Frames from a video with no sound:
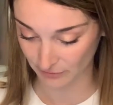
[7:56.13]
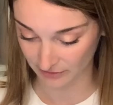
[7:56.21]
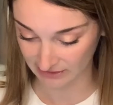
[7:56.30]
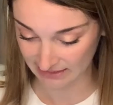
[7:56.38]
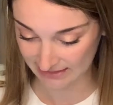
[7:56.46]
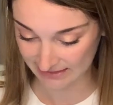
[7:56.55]

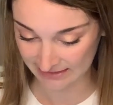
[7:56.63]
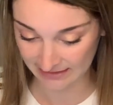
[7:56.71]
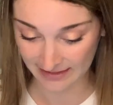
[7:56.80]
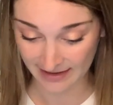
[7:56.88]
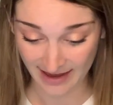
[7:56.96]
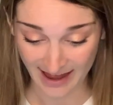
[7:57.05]
release,
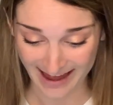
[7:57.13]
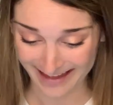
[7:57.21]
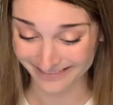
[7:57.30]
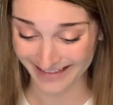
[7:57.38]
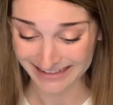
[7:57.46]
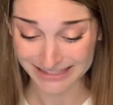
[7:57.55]

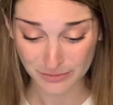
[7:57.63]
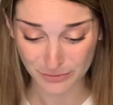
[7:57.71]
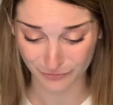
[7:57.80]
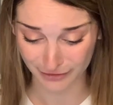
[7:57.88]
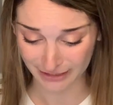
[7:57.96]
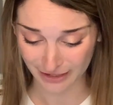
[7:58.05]
and that sounds
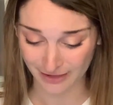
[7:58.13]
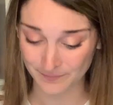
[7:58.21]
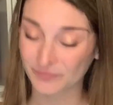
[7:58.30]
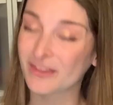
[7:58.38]
really good.